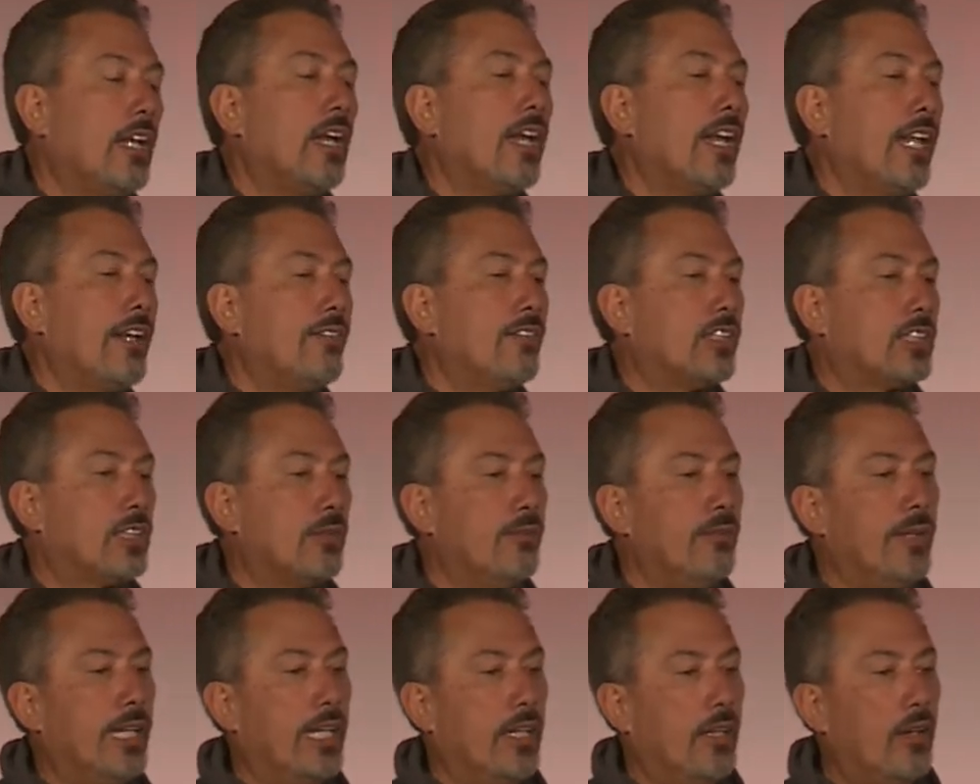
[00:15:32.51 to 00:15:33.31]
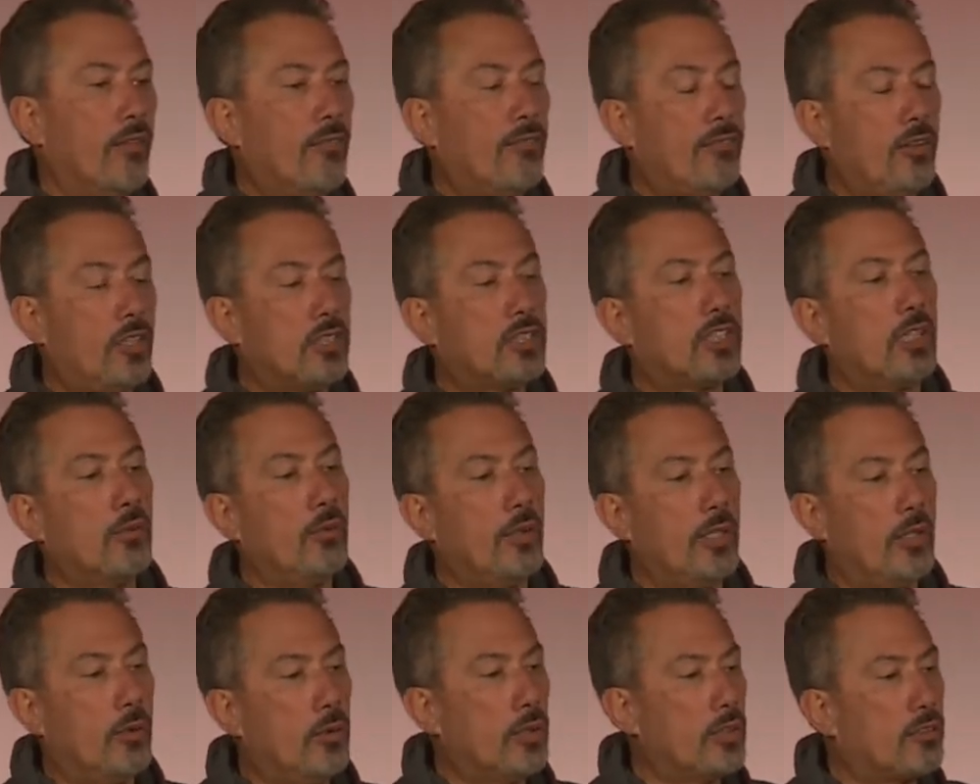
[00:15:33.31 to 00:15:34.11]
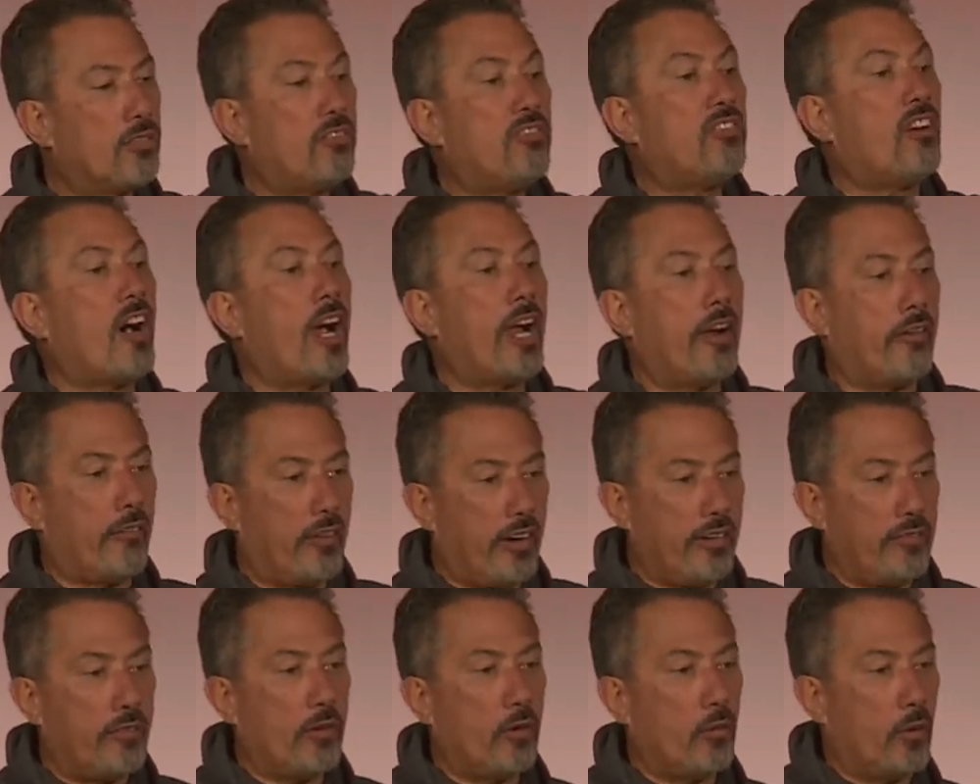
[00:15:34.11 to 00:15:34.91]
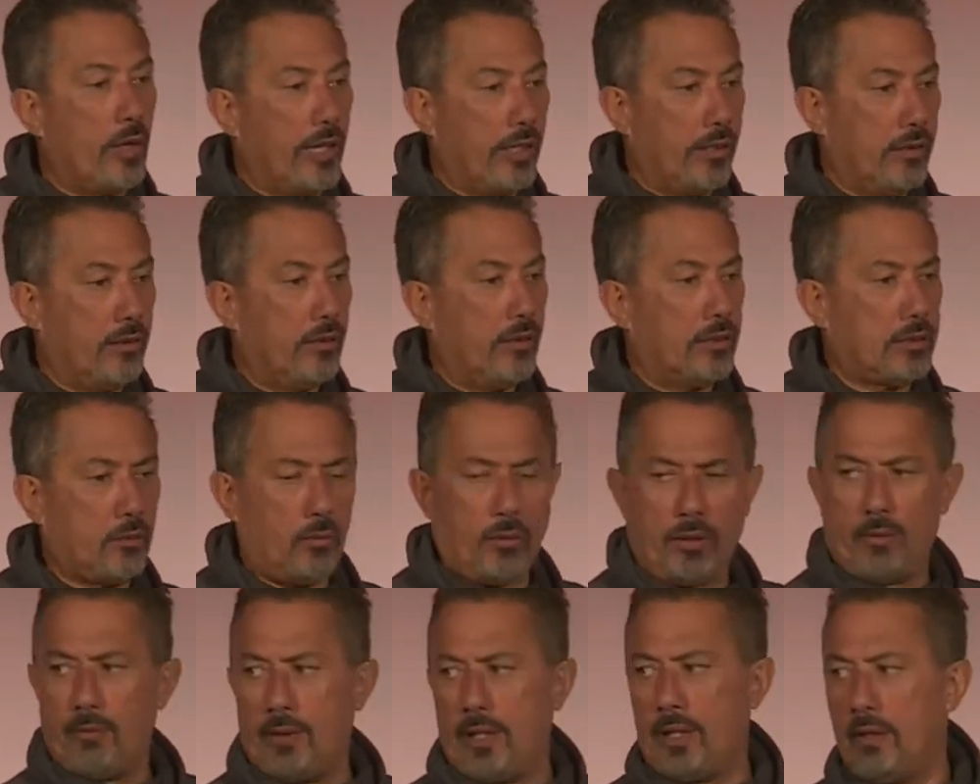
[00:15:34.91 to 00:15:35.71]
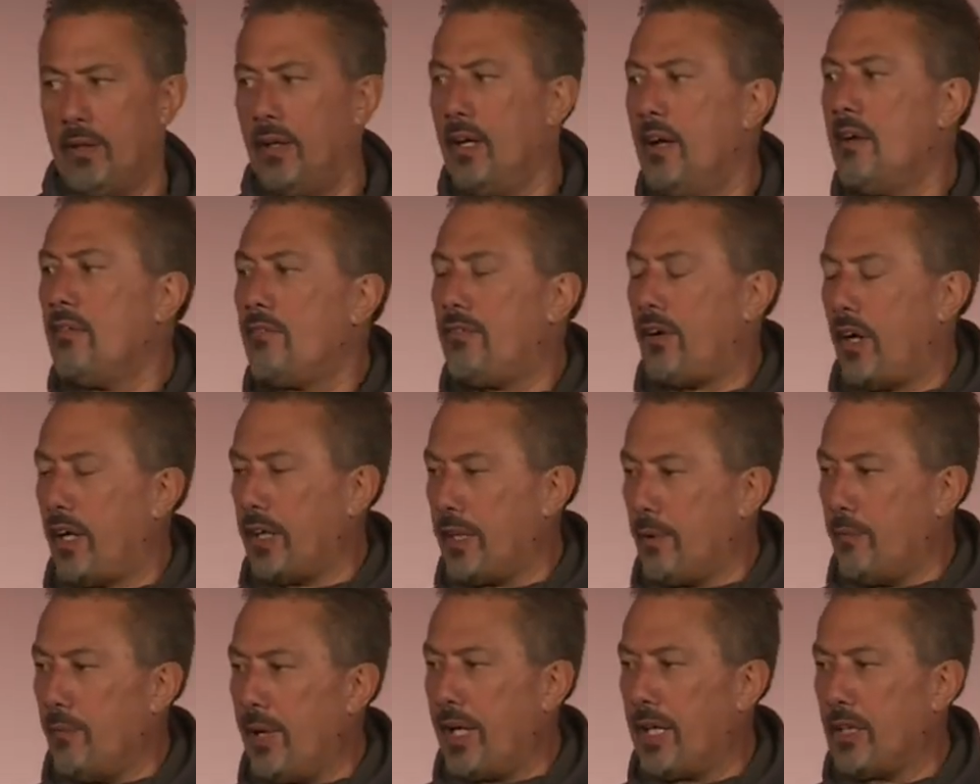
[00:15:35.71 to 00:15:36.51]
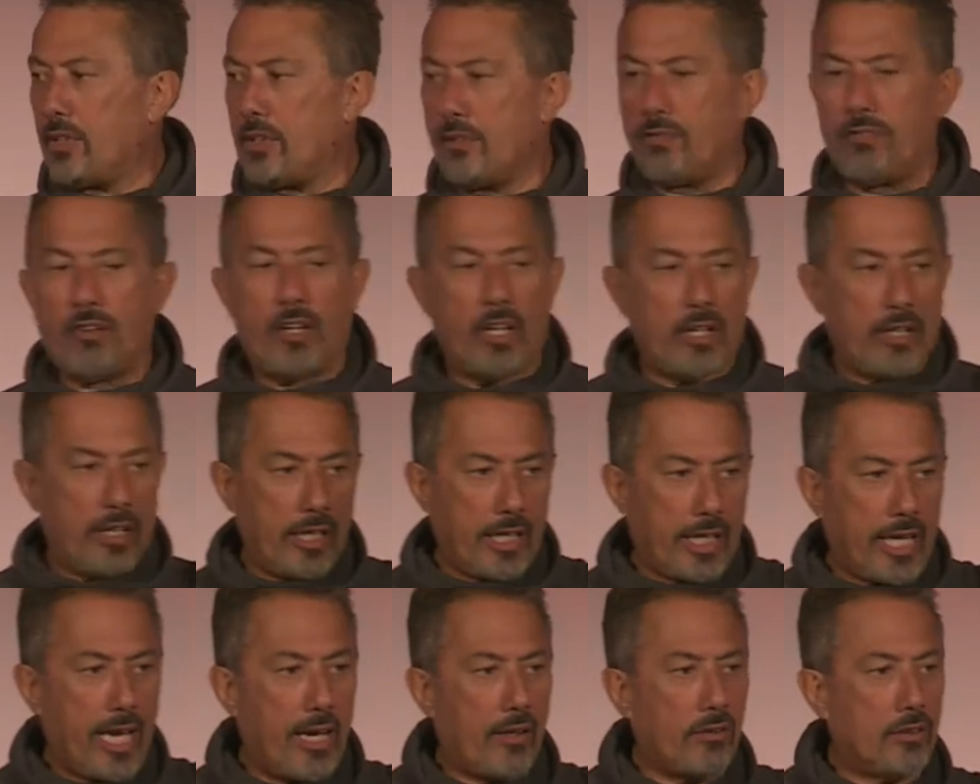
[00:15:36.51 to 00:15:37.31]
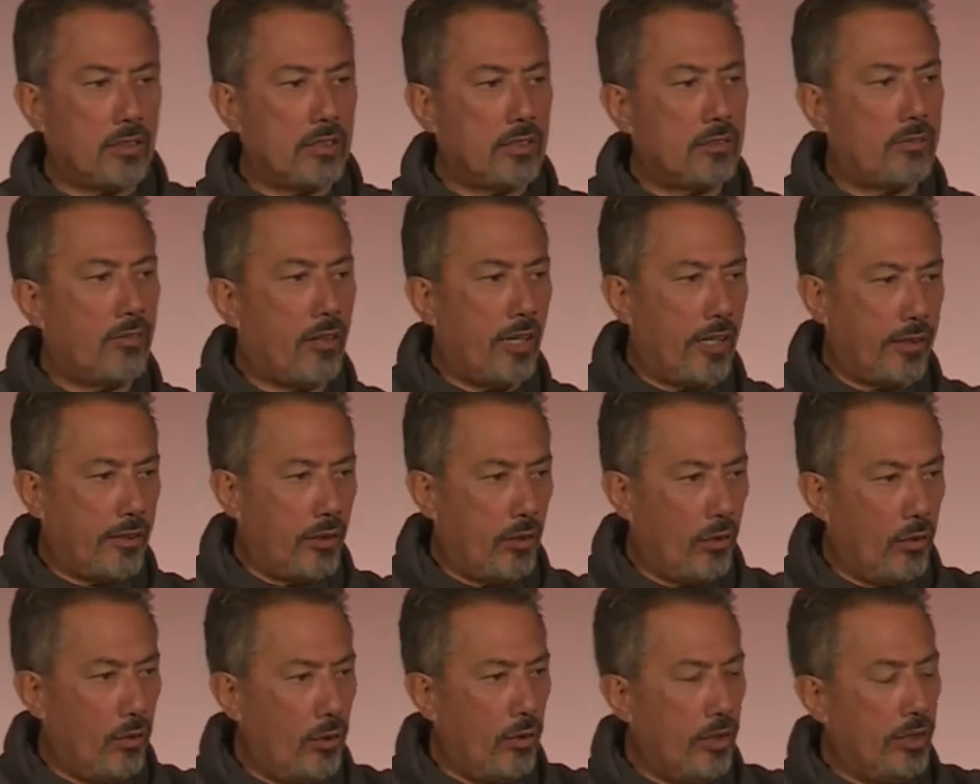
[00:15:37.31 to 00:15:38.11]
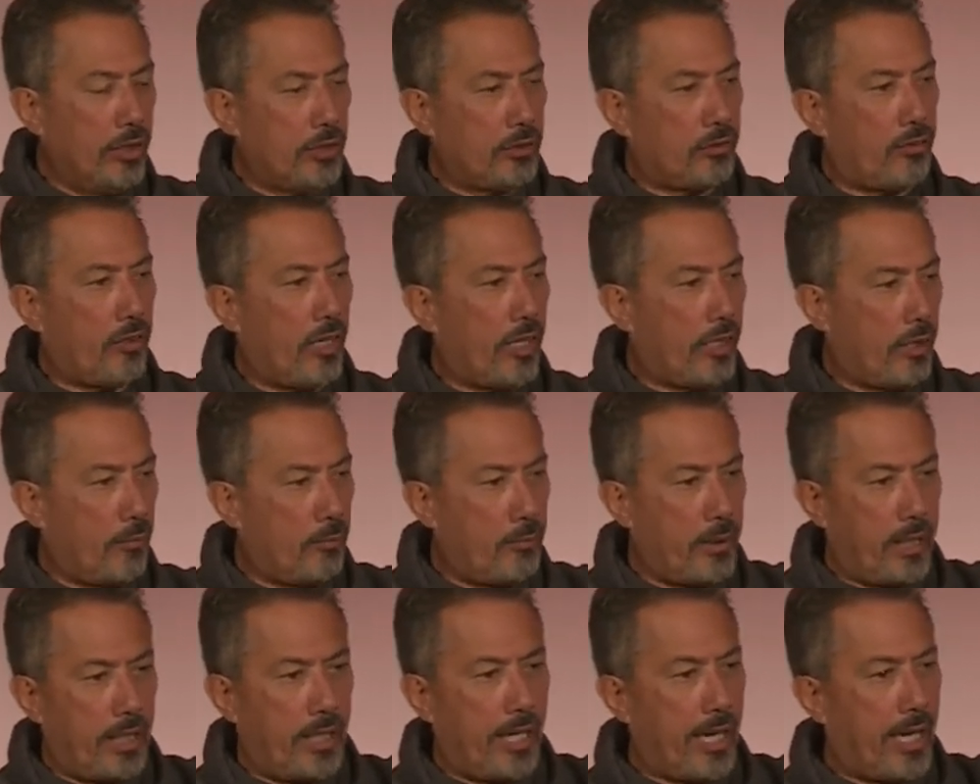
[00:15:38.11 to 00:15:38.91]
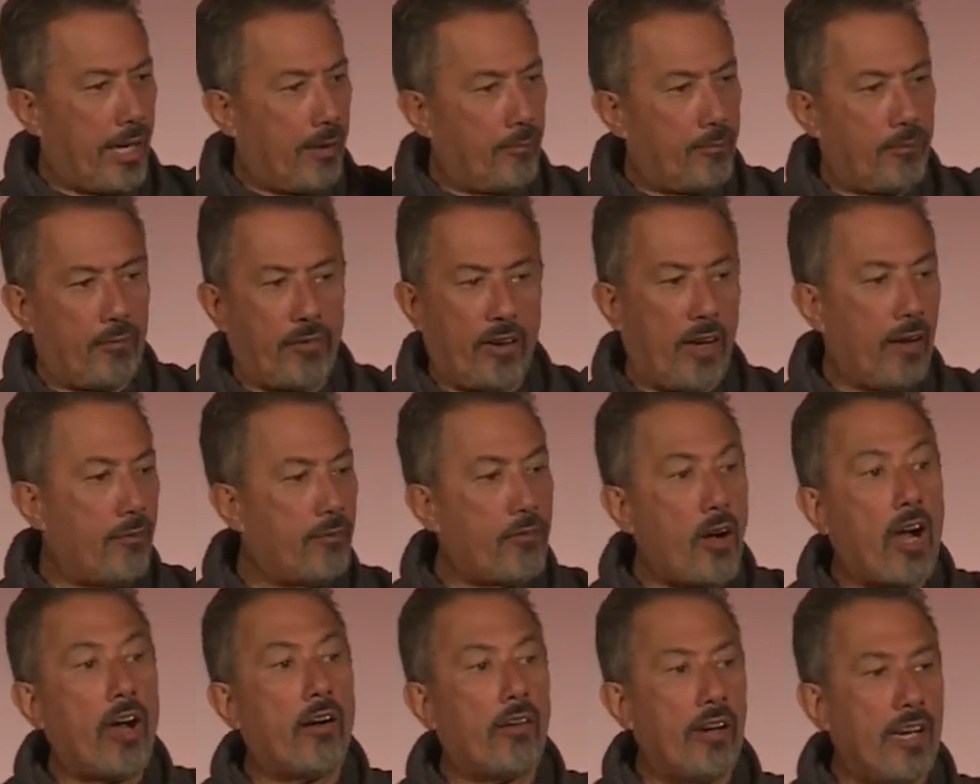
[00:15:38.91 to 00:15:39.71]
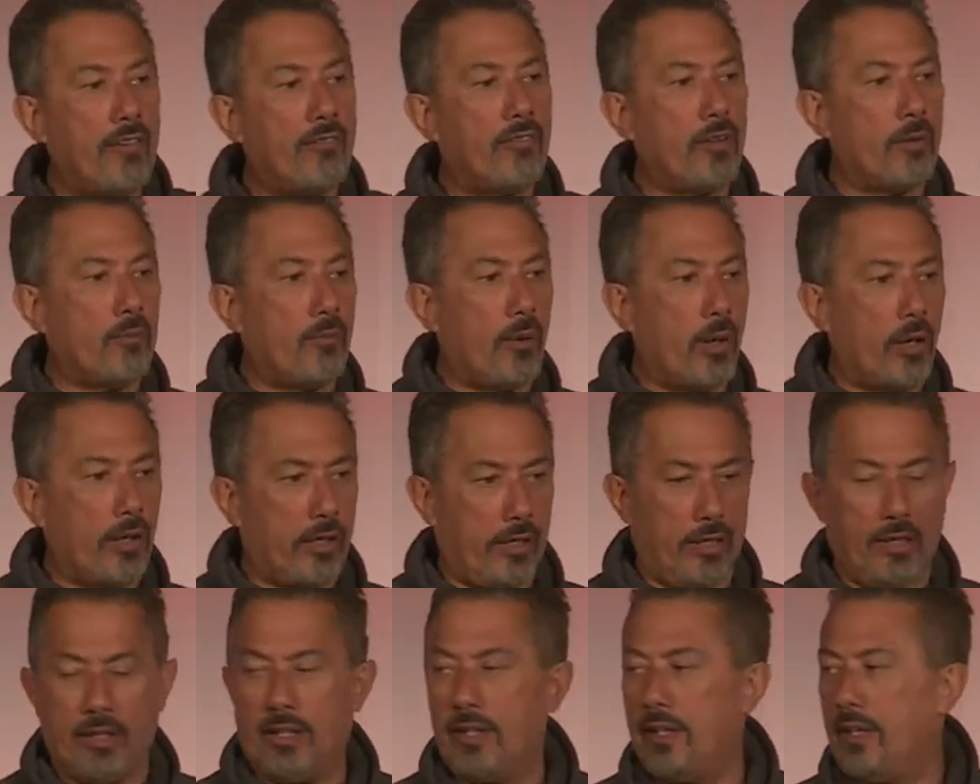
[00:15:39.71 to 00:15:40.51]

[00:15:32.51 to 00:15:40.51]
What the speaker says: leave it to me. First thing we do is fire everyone. I said, what do you mean? Fire your manager, fire the accountants, fire the lawyers, fire the PR, fire everybody.